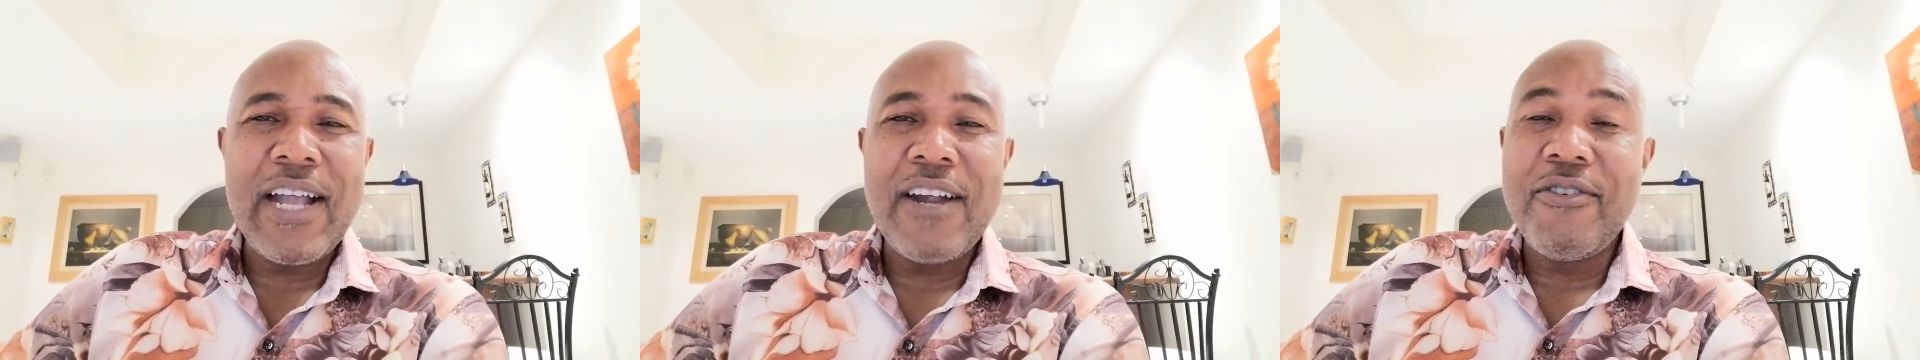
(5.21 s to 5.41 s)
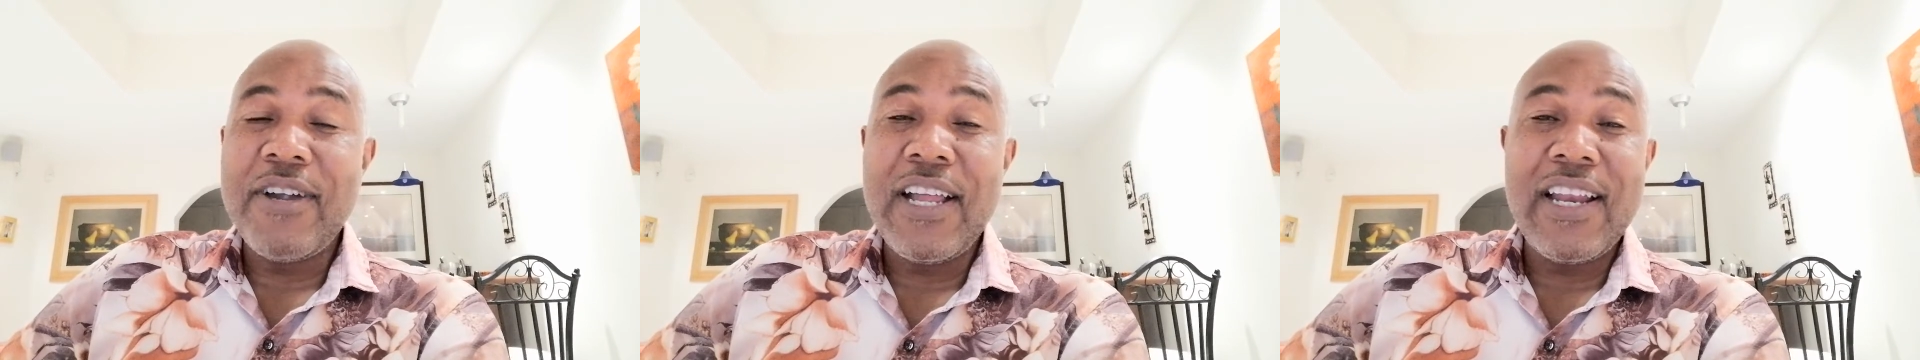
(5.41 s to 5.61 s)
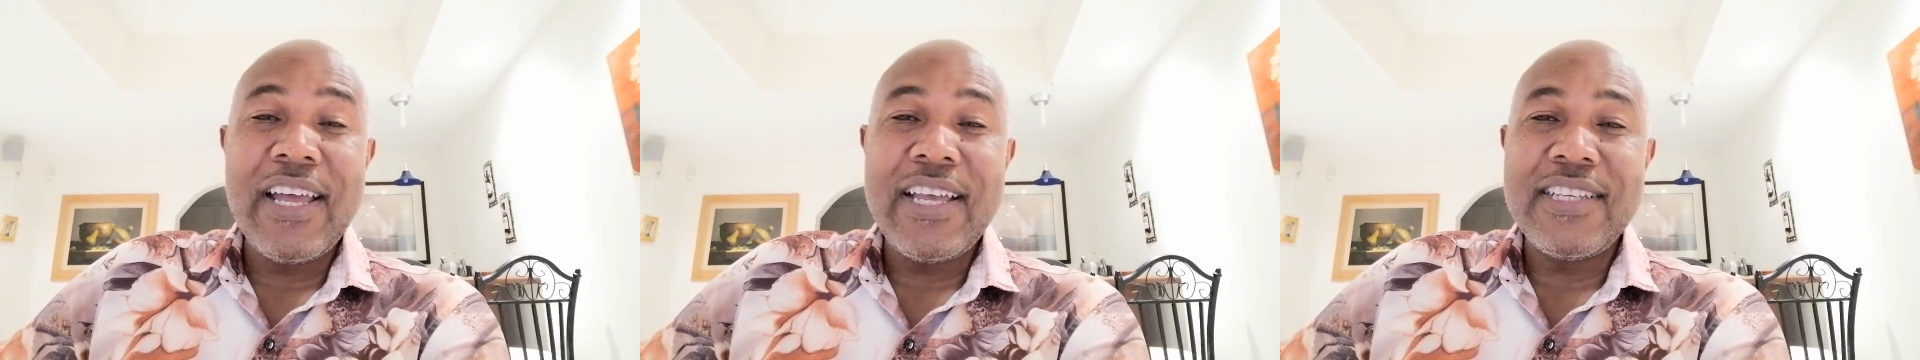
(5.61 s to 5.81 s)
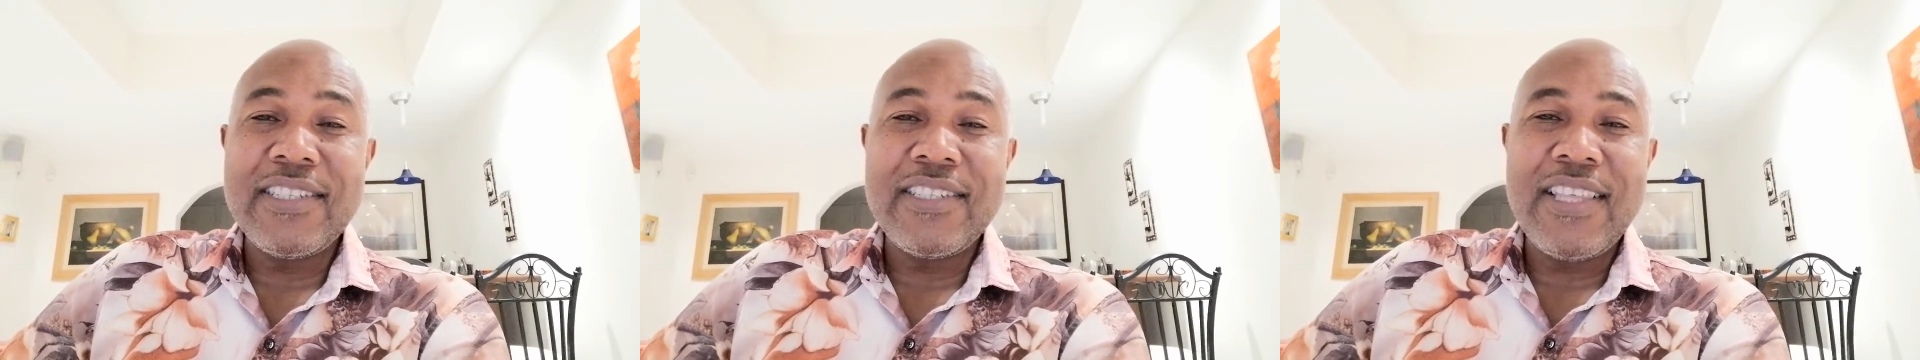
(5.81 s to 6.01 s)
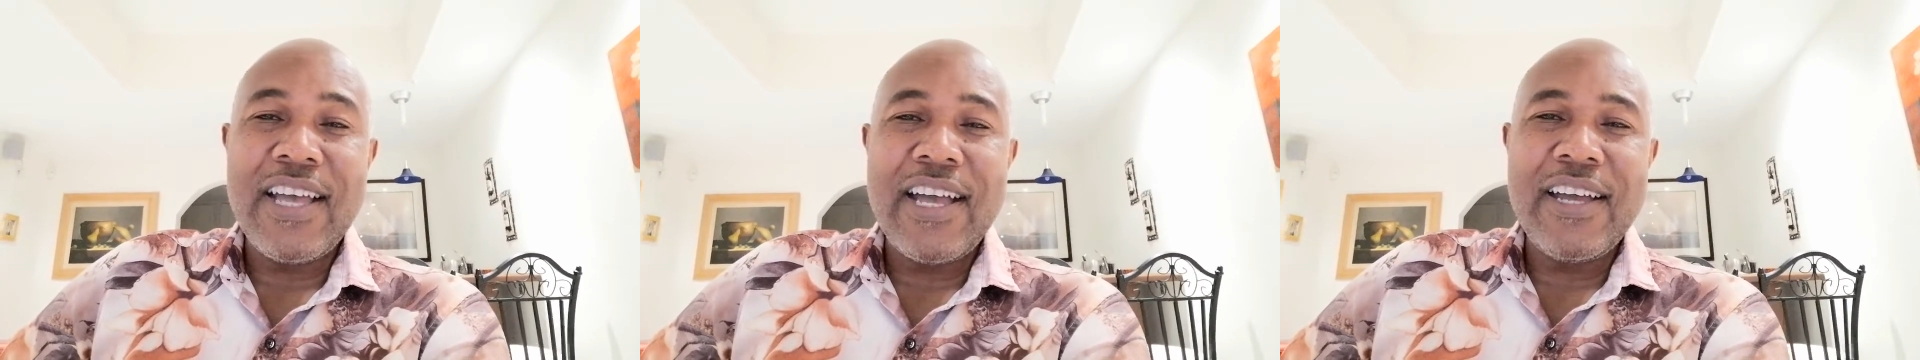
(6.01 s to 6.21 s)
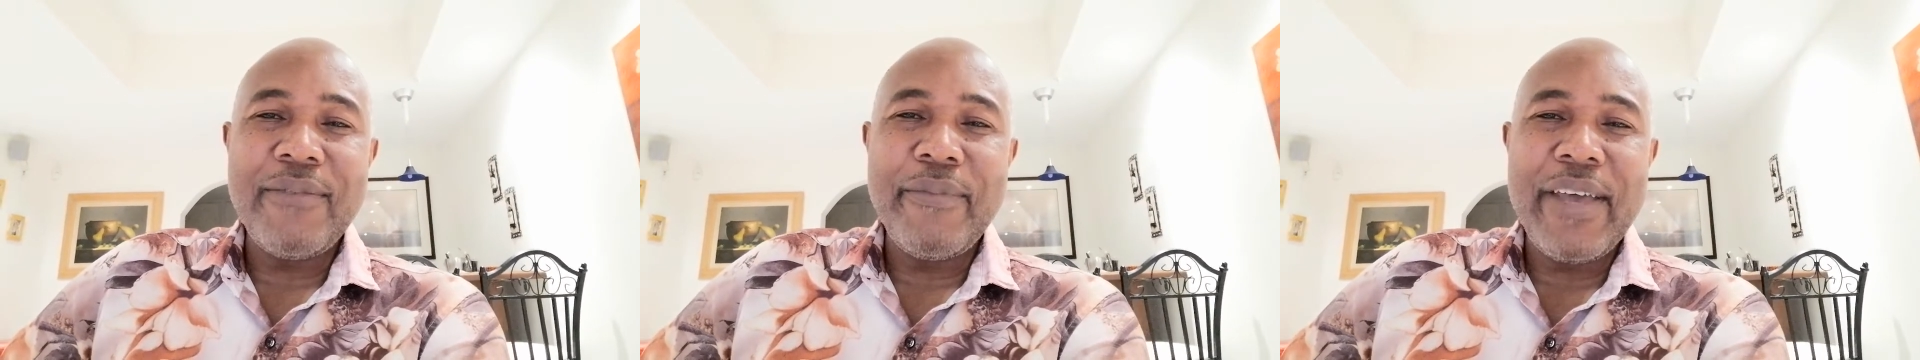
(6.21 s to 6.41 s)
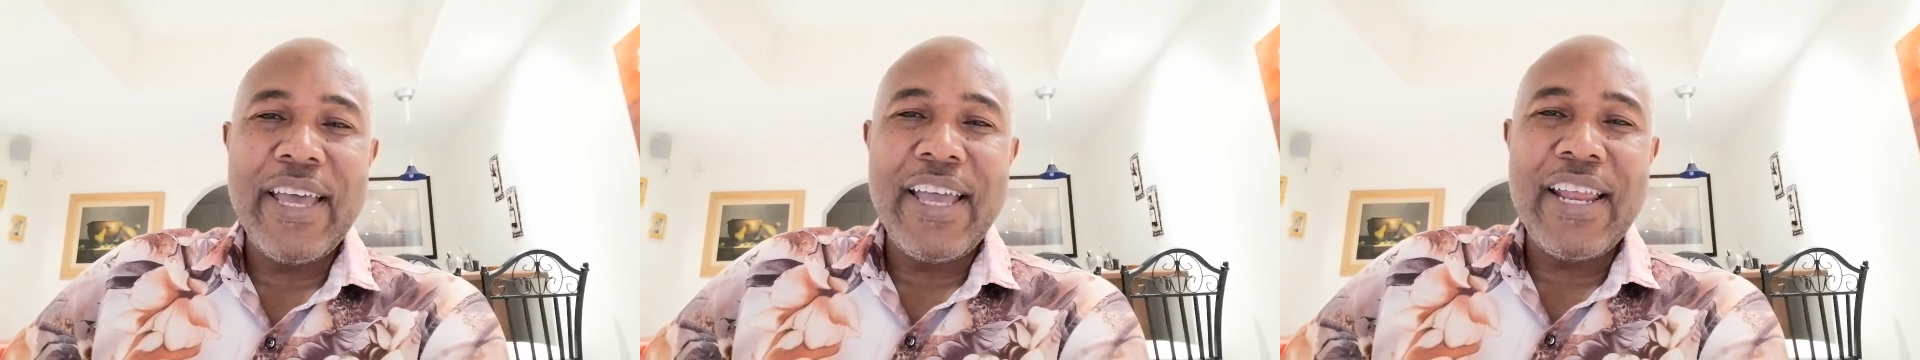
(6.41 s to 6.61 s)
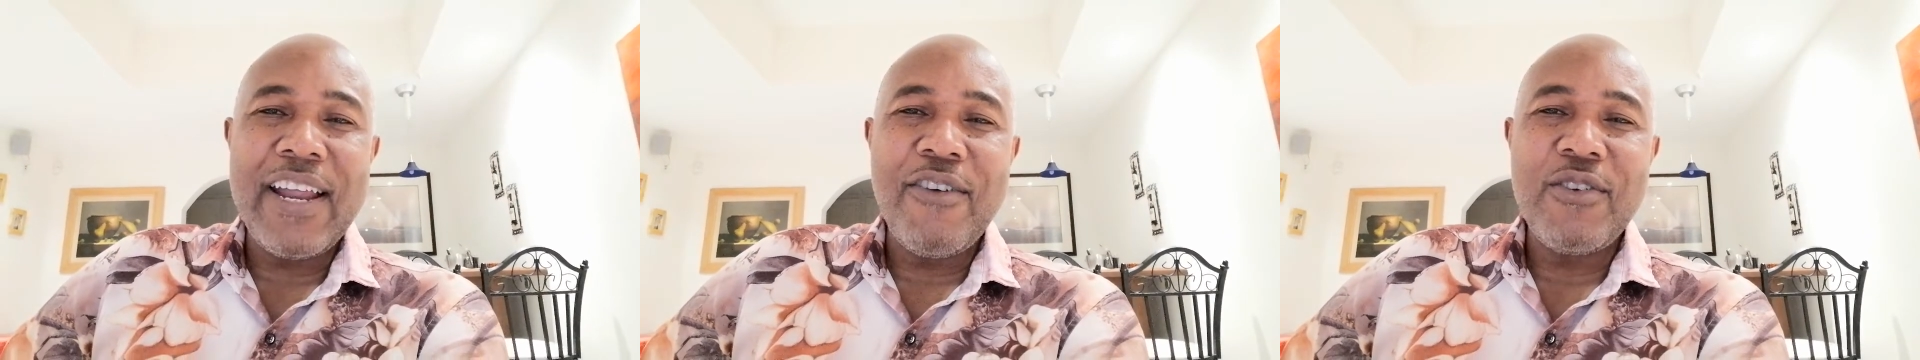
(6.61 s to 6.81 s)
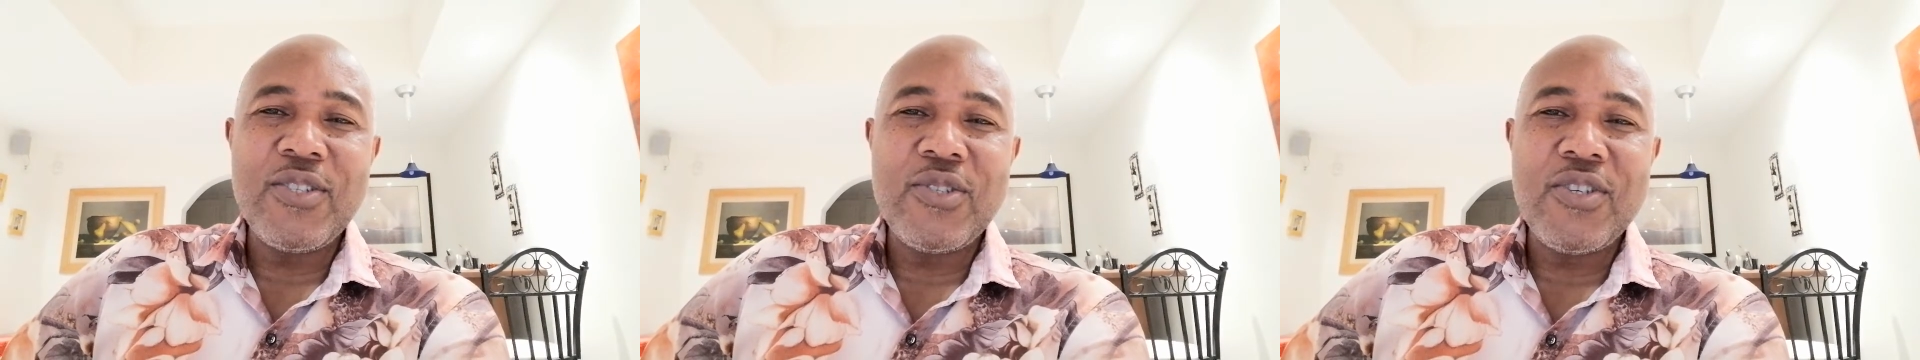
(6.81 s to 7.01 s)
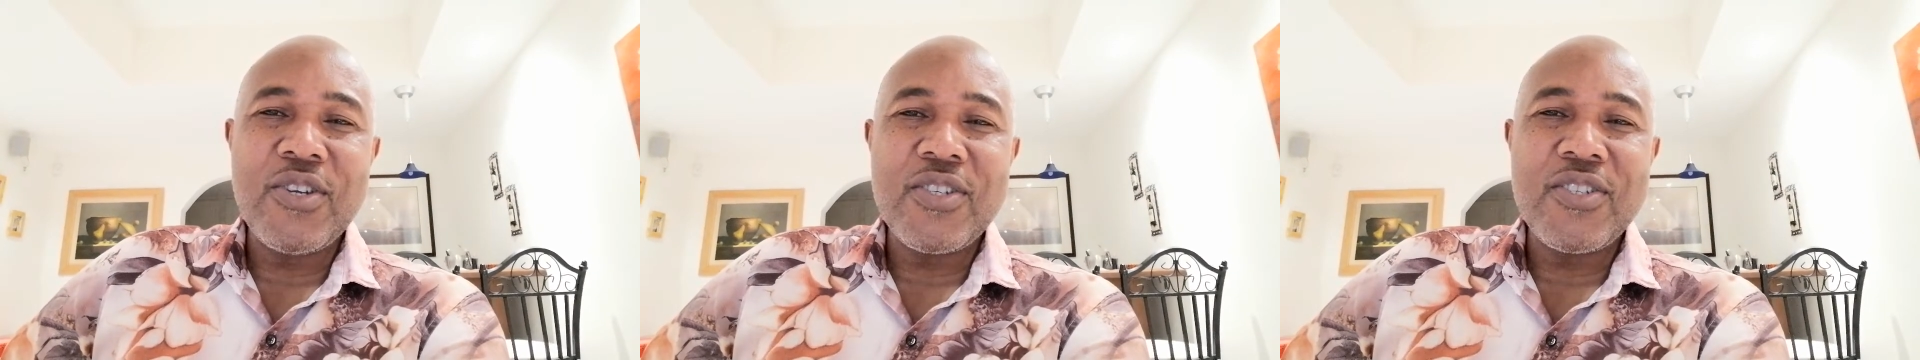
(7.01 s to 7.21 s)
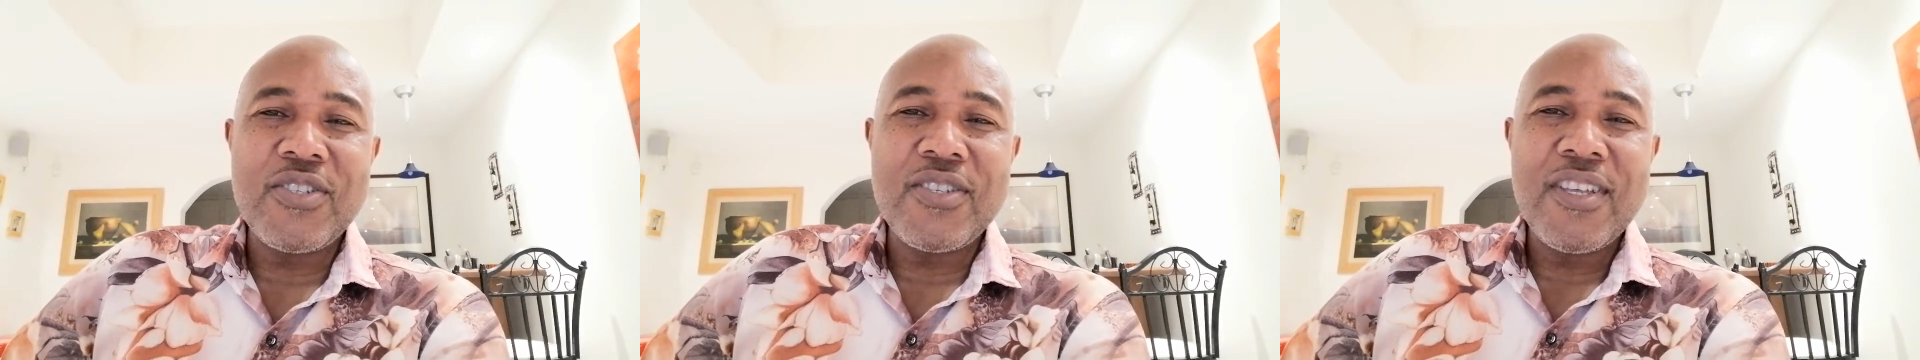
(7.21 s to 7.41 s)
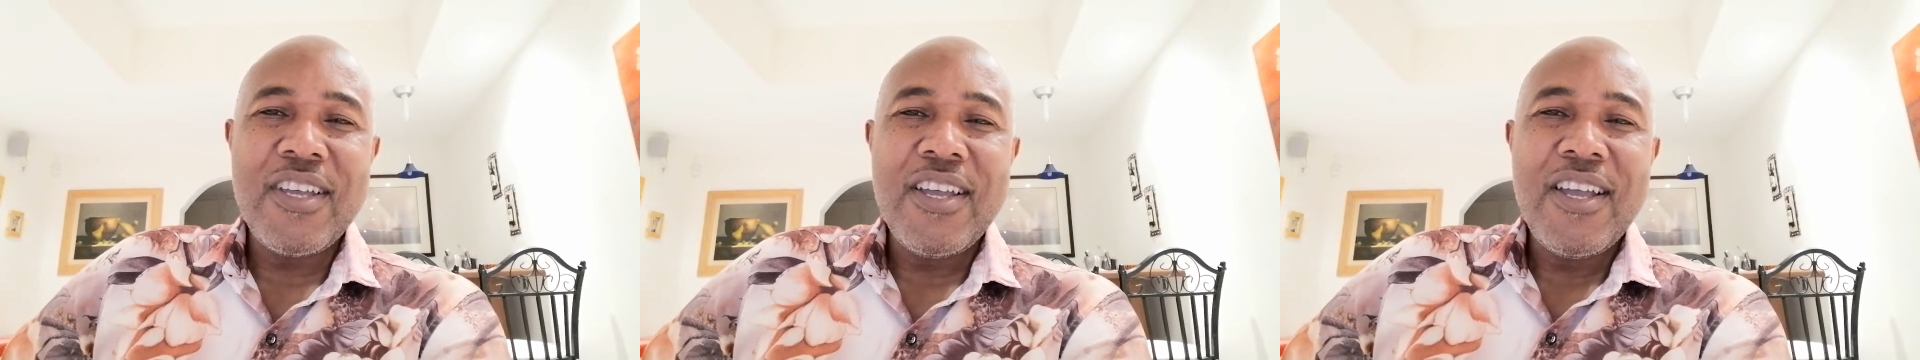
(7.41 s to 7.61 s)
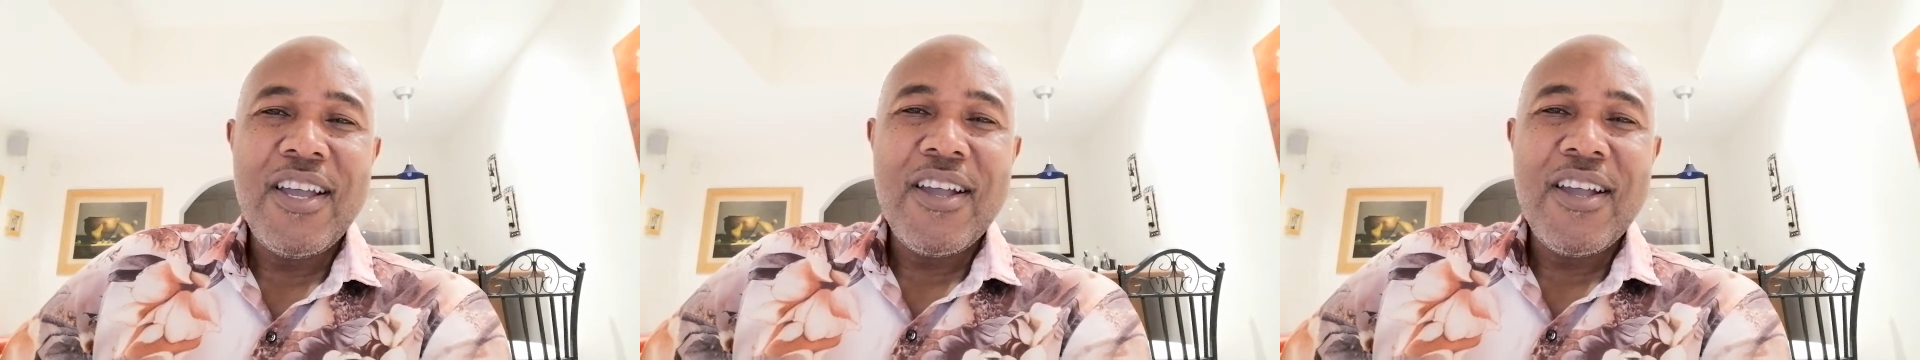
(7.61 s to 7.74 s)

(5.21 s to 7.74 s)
realized that, man, I was just